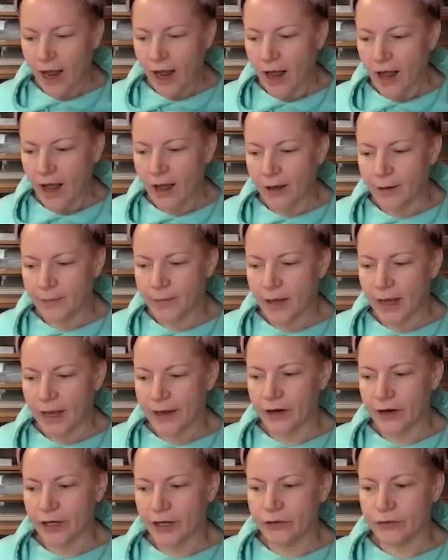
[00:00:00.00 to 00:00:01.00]
And
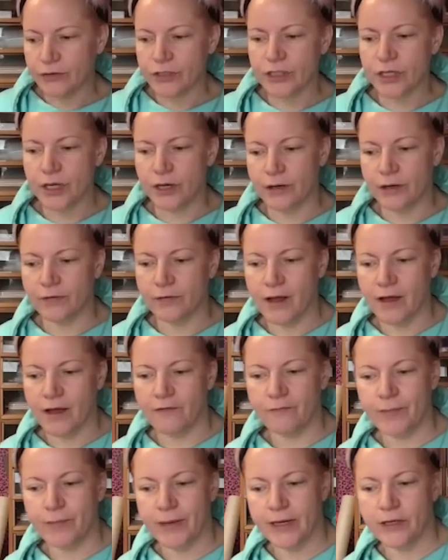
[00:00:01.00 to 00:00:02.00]
I also
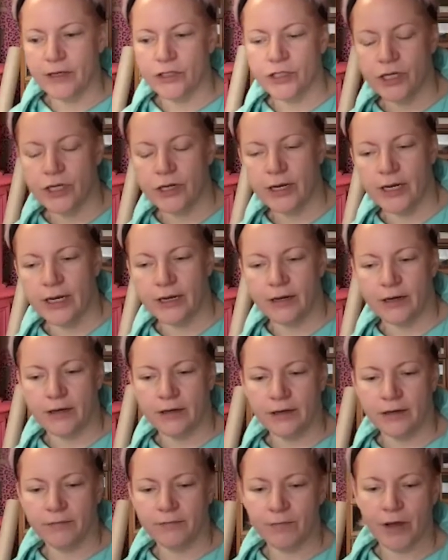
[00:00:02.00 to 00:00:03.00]
have been doing
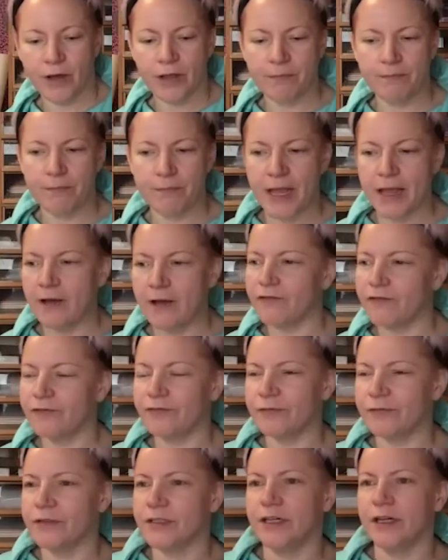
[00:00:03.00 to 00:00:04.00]
my bit of,
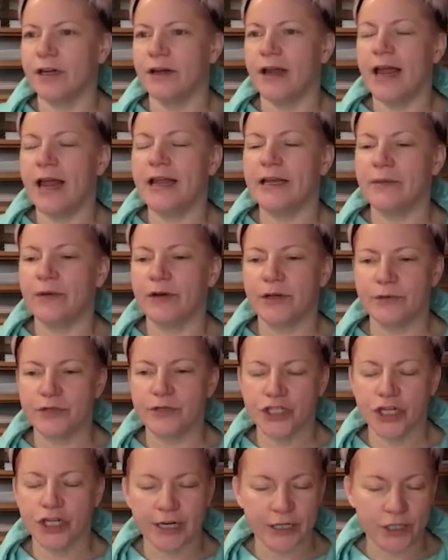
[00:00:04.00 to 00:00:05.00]
you know, anyone who was
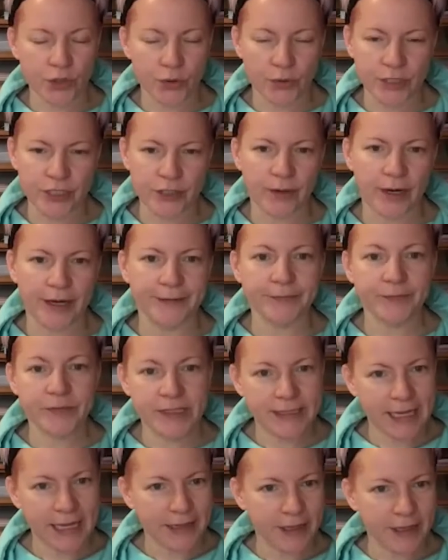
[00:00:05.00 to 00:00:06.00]
chucking toys away,
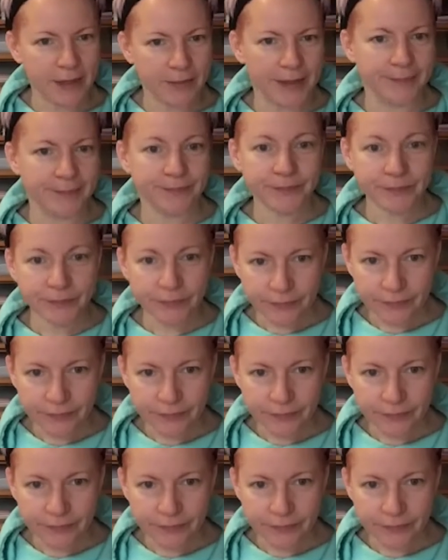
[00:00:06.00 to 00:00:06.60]
send them in.